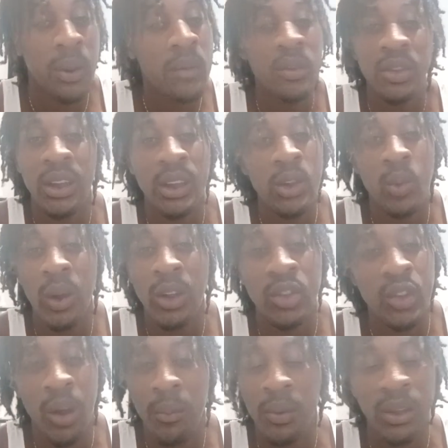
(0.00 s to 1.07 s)
Every day he
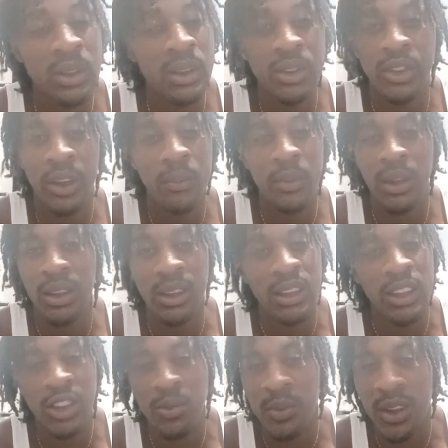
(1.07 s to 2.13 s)
wakes up, he looks at me and
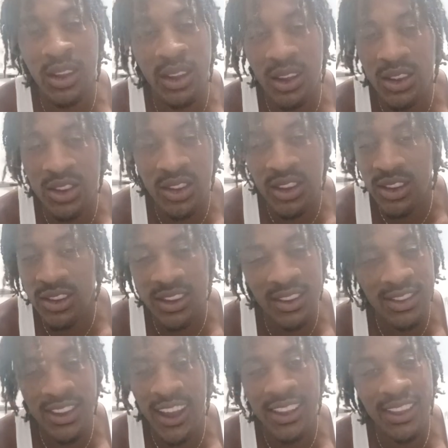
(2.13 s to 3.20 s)
gives me a kiss, and he says,
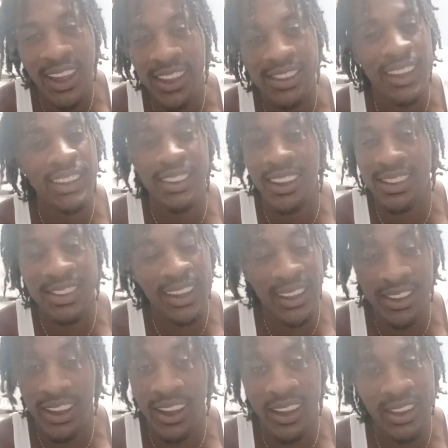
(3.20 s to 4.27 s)
Dad.
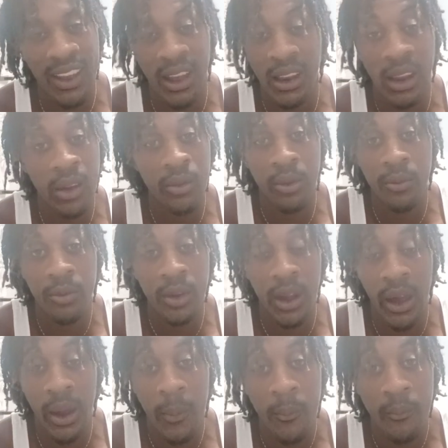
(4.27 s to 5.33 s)
And I love him for
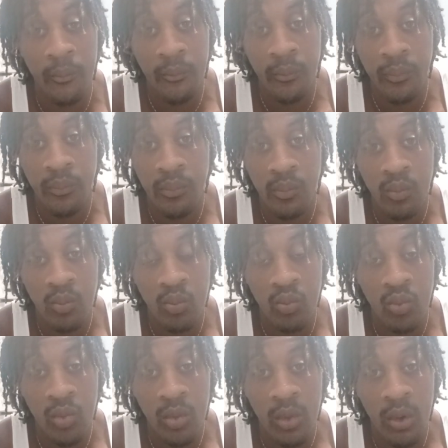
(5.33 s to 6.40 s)
that.
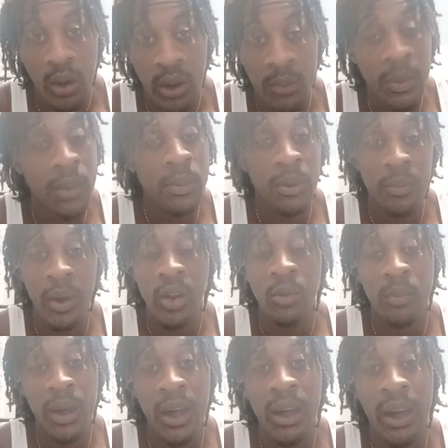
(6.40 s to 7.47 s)
It made me a better
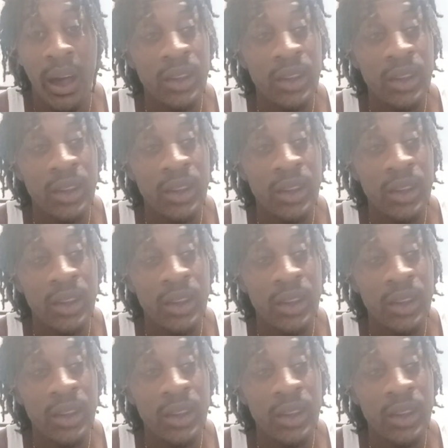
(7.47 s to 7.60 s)
man.